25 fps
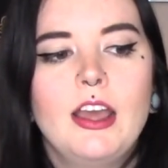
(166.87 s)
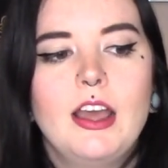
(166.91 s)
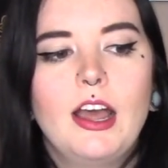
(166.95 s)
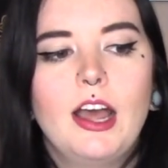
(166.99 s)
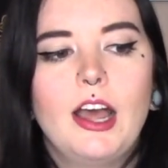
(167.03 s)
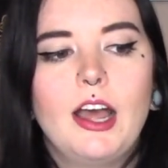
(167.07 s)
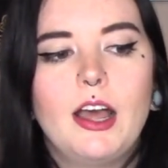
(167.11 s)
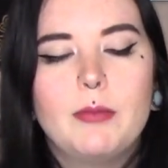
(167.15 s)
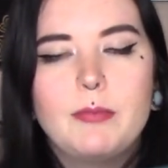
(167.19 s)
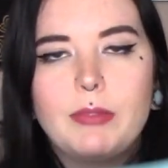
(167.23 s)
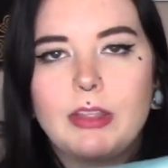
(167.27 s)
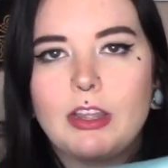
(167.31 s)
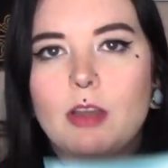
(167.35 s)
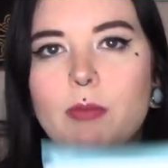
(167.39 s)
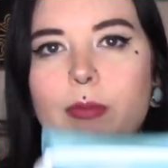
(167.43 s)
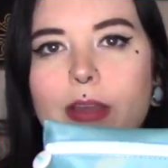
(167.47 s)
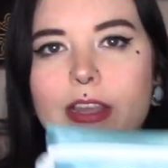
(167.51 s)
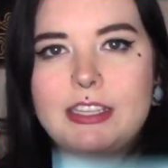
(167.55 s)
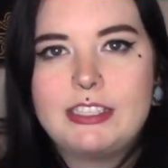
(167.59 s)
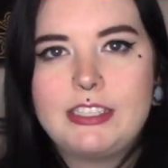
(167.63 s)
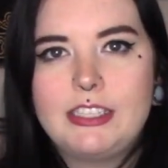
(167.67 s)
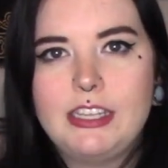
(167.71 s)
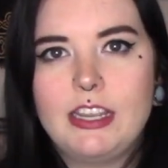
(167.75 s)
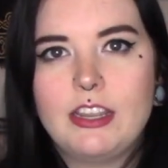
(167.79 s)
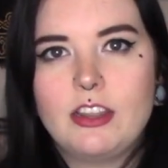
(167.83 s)
um, like on my
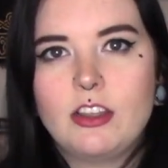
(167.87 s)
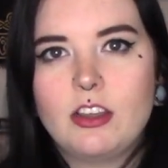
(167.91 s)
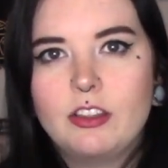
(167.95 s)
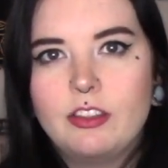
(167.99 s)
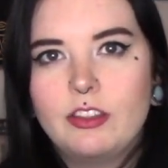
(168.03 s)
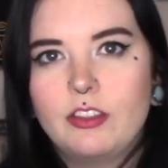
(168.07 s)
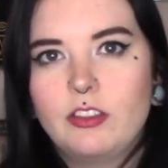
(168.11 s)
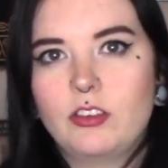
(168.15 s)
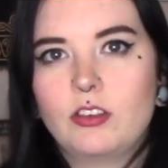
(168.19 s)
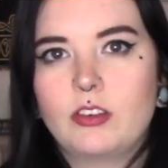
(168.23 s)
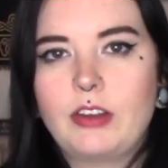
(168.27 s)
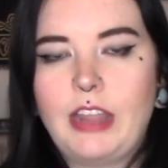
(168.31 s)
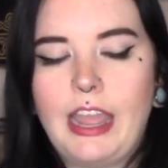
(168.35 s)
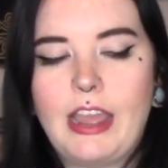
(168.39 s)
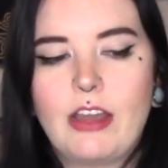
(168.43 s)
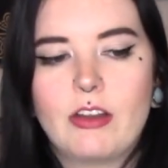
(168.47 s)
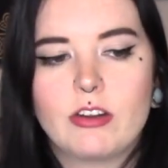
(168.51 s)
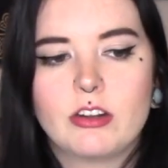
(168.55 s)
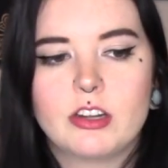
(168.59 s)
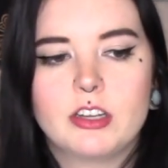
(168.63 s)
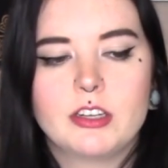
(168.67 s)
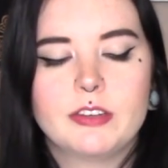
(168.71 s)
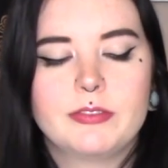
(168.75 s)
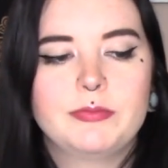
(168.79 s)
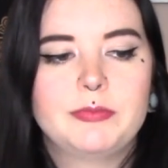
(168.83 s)
sink on the little
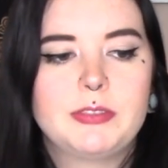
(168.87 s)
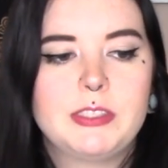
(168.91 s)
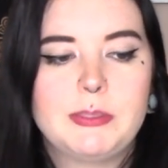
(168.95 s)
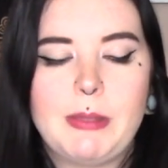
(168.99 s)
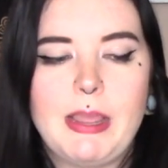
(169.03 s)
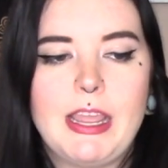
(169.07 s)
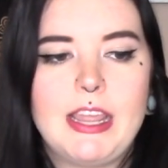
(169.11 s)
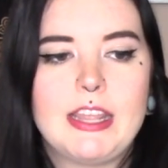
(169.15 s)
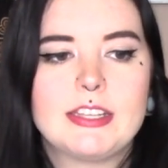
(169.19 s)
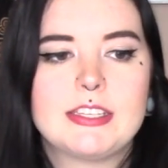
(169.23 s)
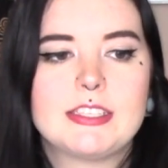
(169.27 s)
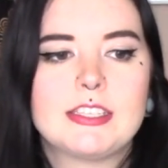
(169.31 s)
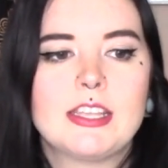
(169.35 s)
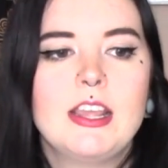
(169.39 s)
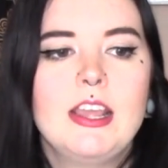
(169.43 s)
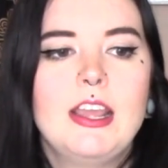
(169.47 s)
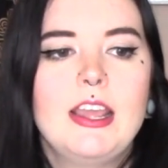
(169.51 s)
counter space,